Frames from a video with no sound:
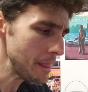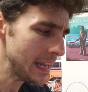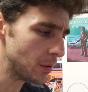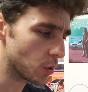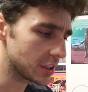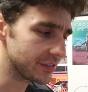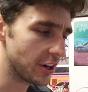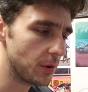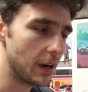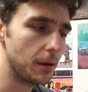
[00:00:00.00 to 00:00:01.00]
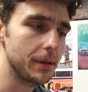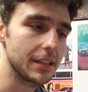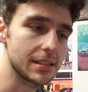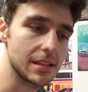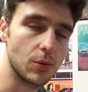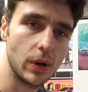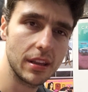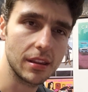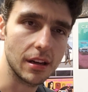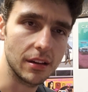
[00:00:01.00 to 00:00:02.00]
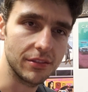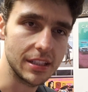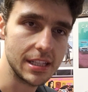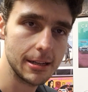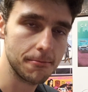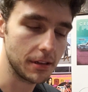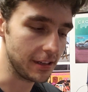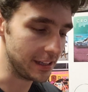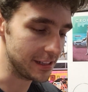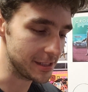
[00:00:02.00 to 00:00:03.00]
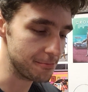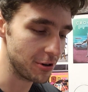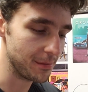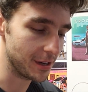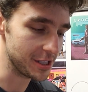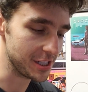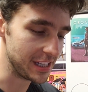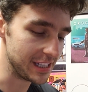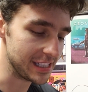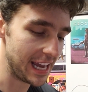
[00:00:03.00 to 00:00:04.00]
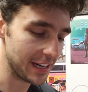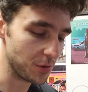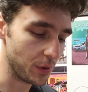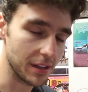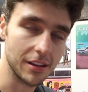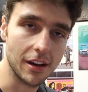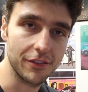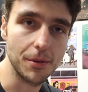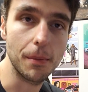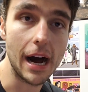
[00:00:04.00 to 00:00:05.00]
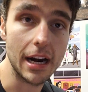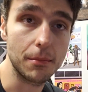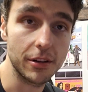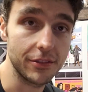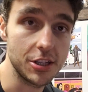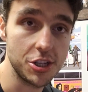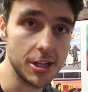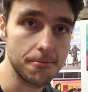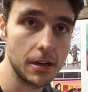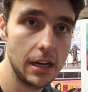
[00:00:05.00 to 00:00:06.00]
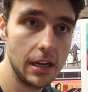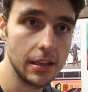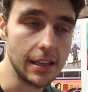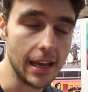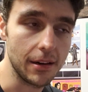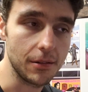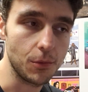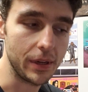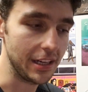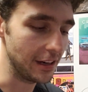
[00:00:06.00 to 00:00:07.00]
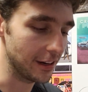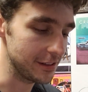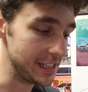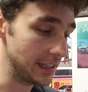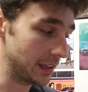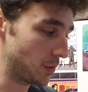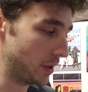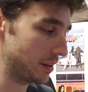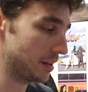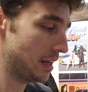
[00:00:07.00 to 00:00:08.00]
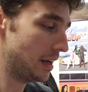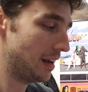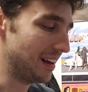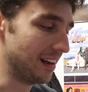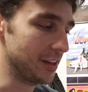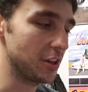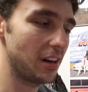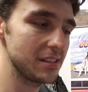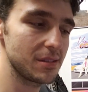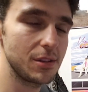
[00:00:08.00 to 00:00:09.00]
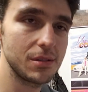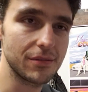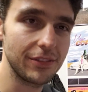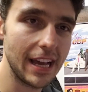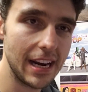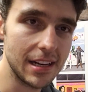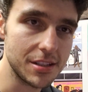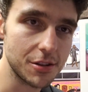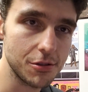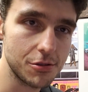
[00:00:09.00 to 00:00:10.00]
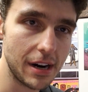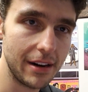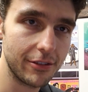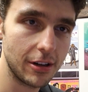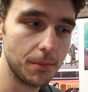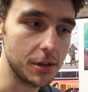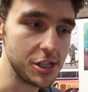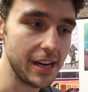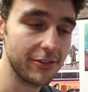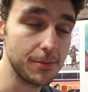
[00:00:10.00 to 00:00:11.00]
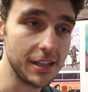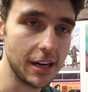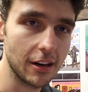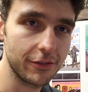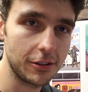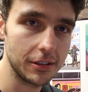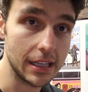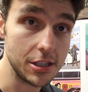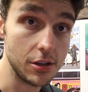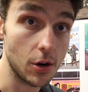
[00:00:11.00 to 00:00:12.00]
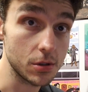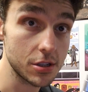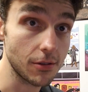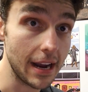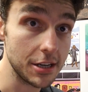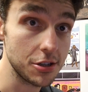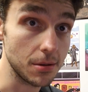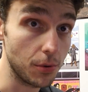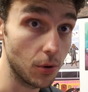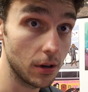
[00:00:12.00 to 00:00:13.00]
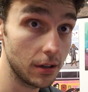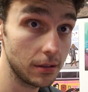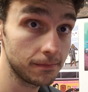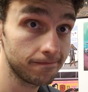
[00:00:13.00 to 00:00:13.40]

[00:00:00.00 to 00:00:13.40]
It works very well because the width of the tip is pretty much the exact width of the bottom of the chip that we are dealing with. Uh, you could also use a flat-headed screwdriver, but you have to be careful that you don't scratch the board.